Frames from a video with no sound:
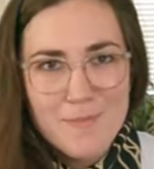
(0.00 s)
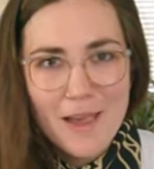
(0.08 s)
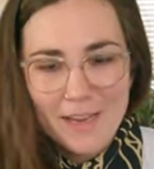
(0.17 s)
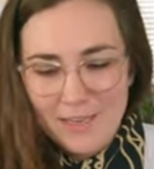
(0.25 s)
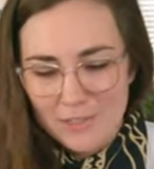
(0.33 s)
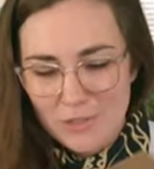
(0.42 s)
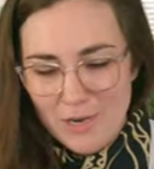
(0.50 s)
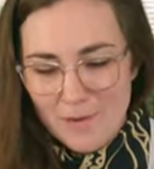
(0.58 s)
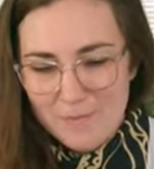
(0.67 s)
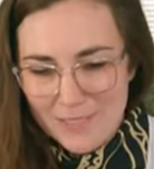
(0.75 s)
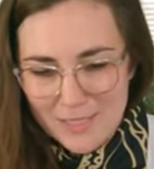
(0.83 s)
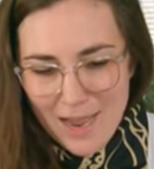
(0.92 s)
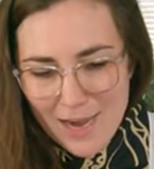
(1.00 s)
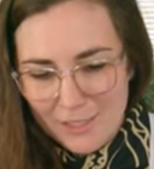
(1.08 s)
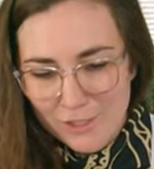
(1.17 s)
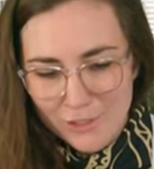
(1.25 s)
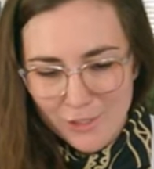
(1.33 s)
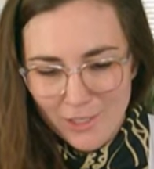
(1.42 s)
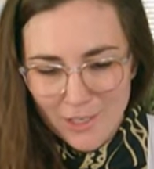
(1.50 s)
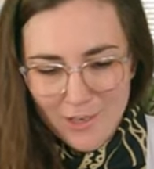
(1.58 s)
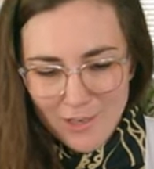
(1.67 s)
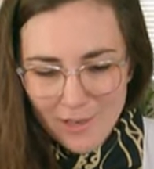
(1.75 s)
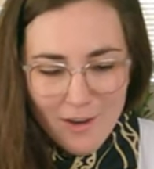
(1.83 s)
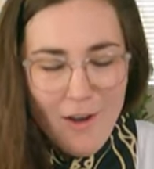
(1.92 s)
bikepacking trip slash
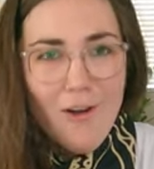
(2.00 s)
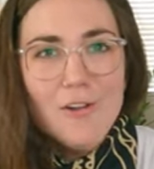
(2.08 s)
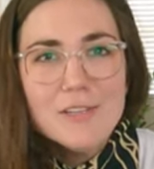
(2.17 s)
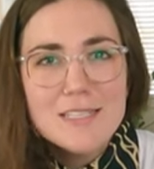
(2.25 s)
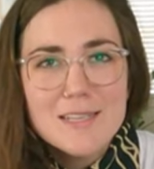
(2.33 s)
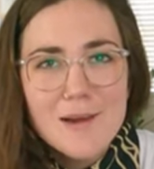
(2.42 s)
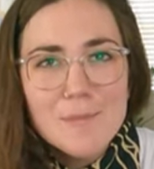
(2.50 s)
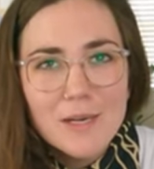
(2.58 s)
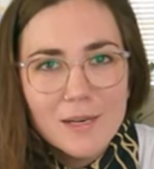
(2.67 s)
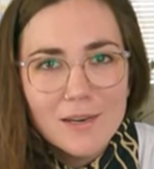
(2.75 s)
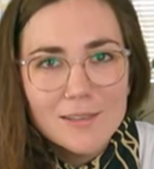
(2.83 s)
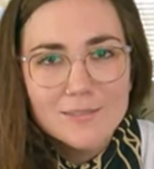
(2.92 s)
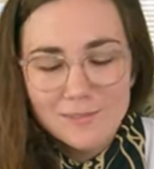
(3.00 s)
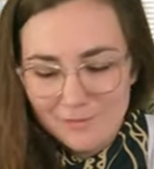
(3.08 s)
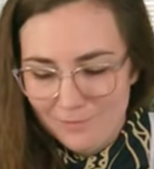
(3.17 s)
all summer.